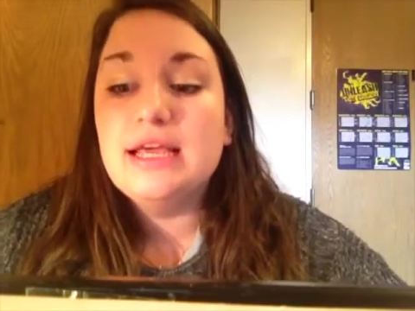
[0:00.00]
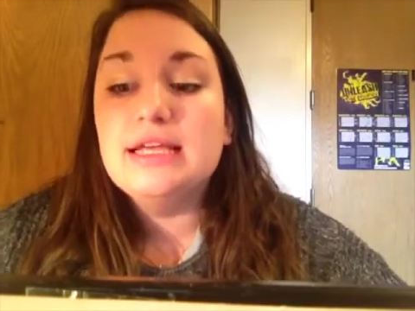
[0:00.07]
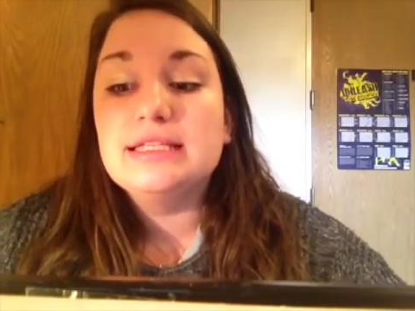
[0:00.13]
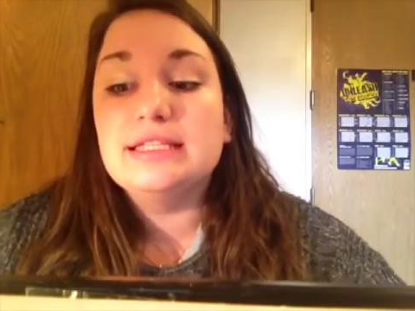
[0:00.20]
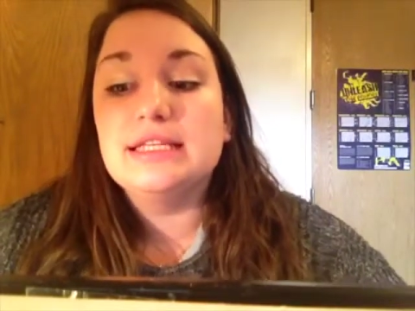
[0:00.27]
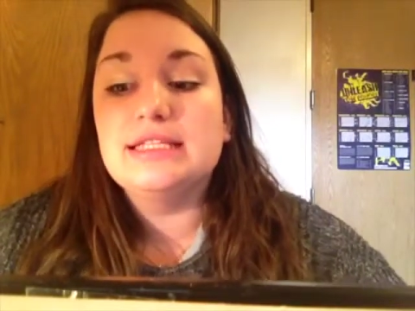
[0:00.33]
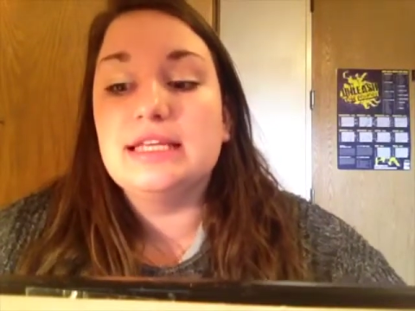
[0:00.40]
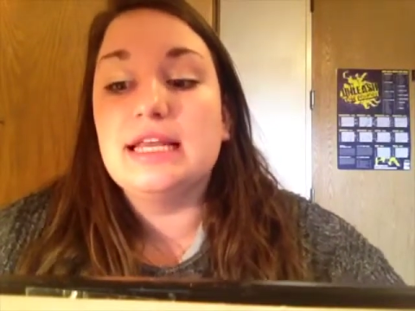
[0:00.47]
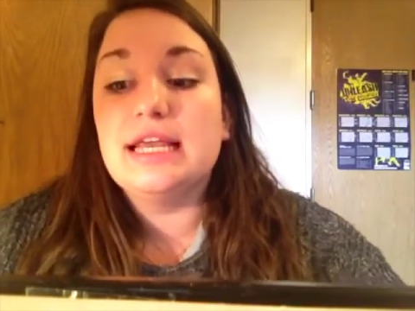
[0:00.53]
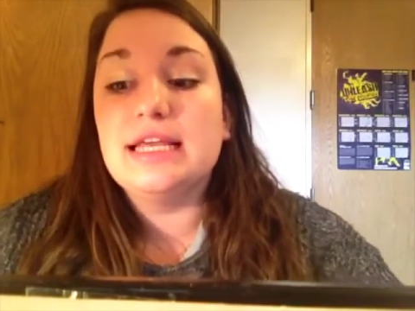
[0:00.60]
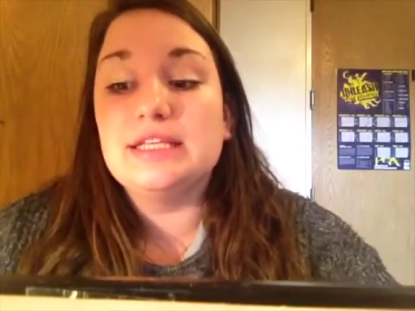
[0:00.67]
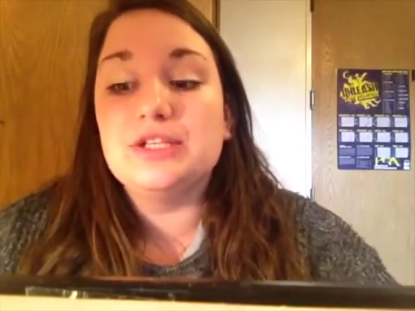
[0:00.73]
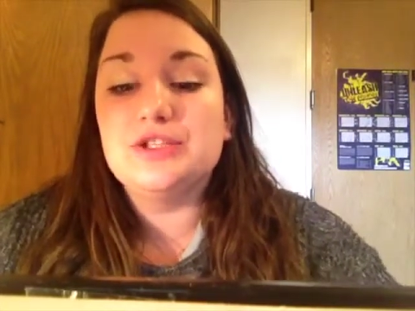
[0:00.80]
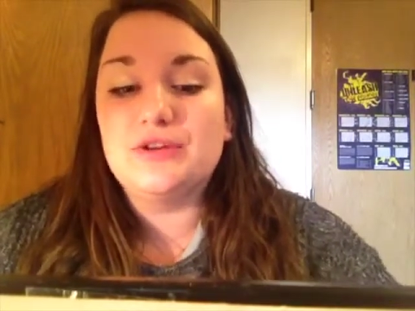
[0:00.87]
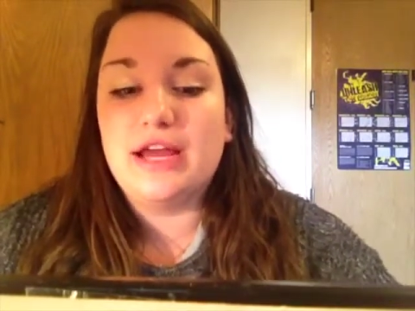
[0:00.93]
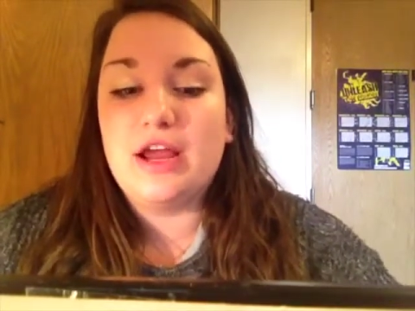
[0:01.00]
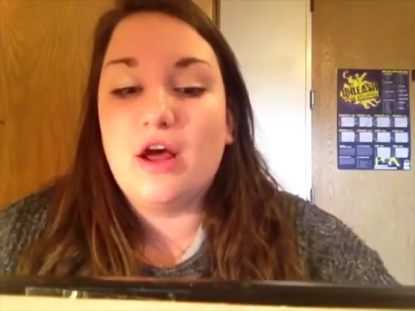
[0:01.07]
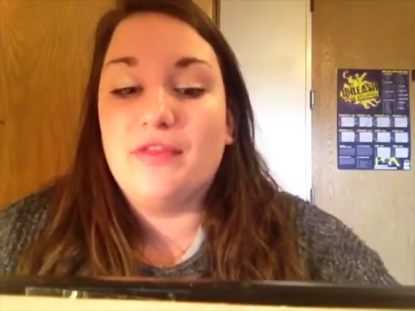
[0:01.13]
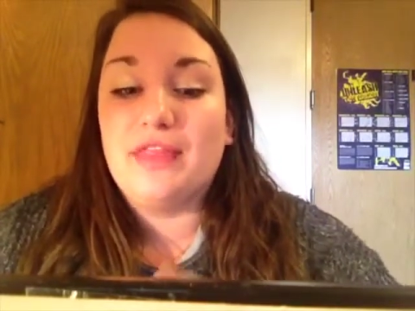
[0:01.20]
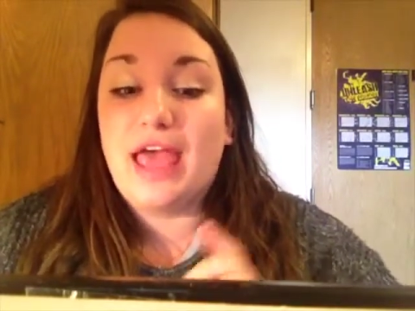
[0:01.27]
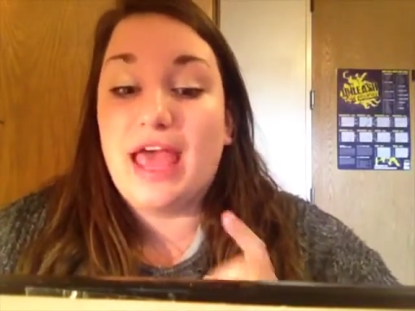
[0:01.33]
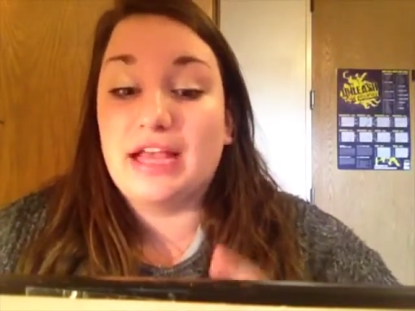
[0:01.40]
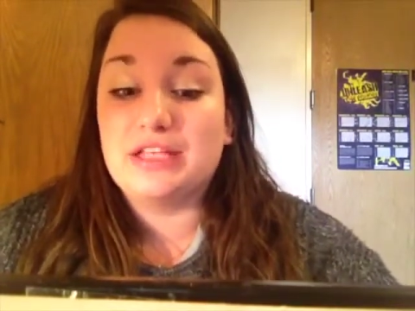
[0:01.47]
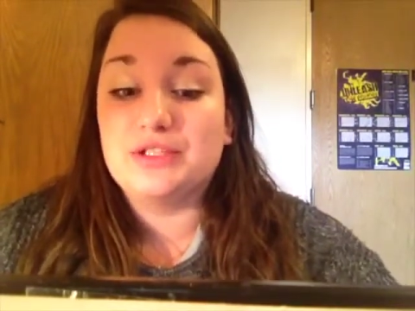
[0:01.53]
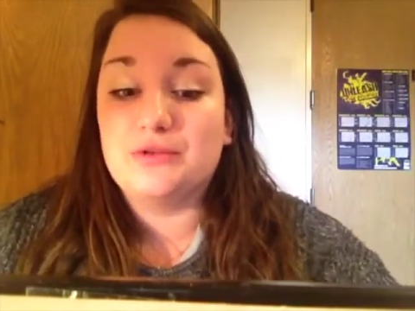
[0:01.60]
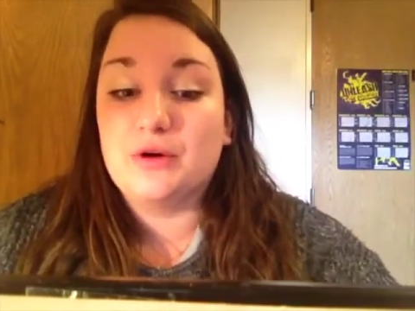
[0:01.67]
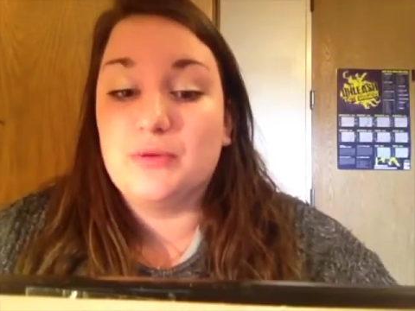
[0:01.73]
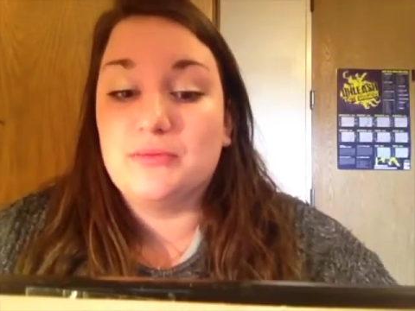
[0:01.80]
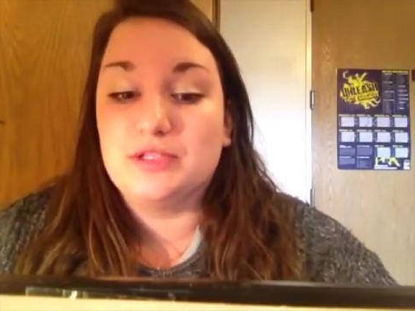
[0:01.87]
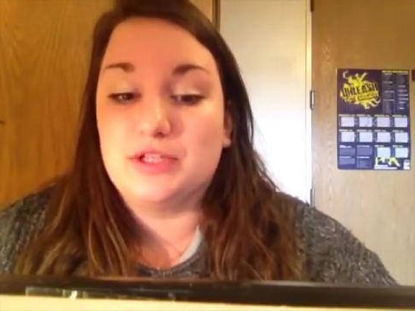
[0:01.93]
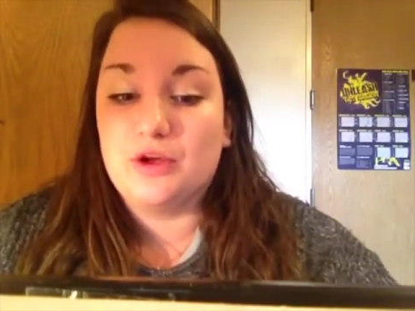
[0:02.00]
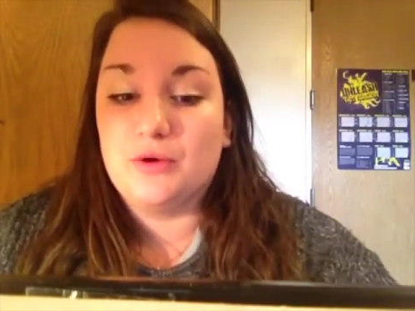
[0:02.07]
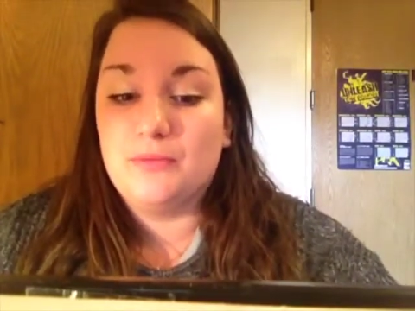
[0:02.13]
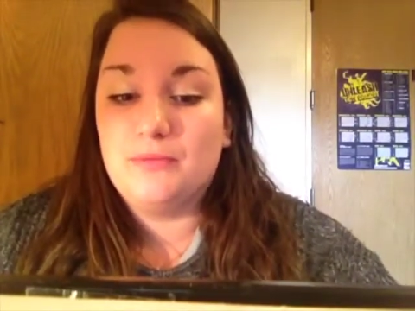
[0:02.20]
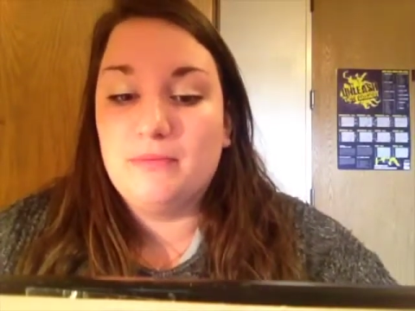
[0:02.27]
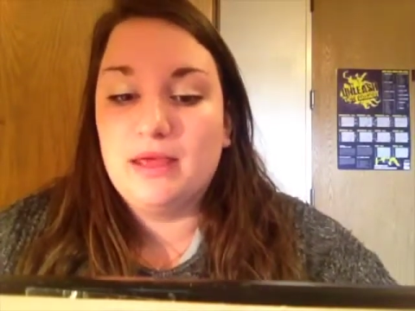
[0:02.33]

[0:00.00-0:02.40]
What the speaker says: since it is a trait on the X chromosome.